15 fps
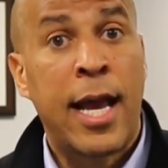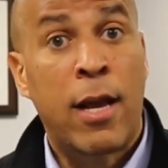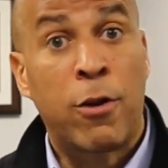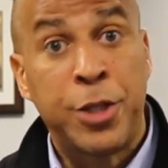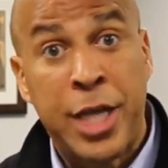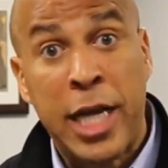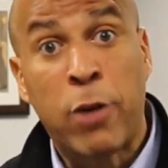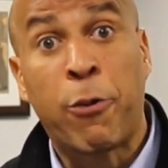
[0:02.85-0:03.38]
And
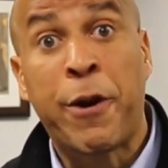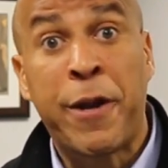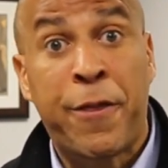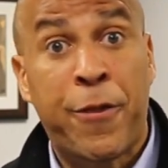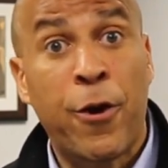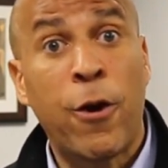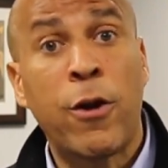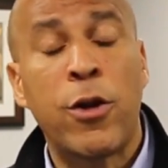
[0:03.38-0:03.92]
on January
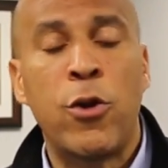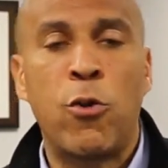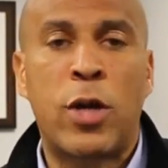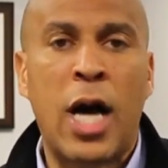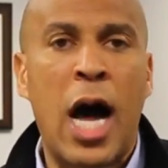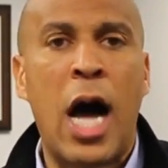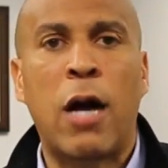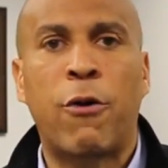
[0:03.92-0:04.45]
3rd, a new
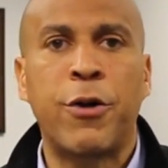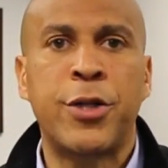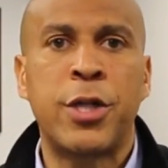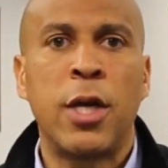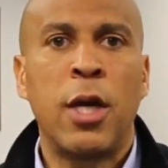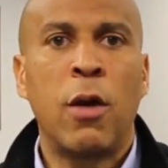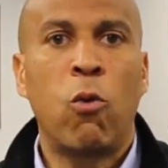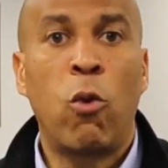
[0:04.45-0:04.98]

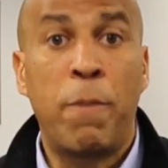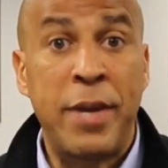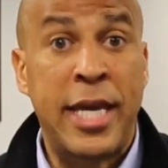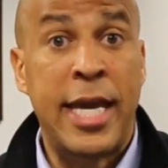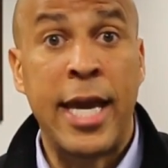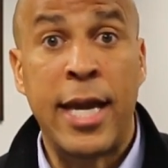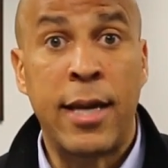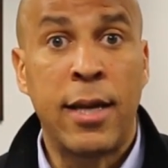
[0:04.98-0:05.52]
Congress will
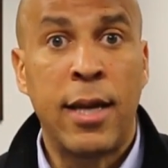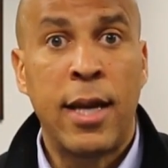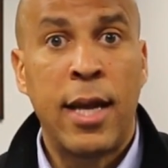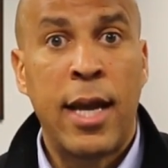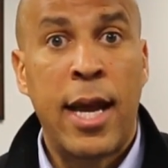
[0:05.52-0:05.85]
begin.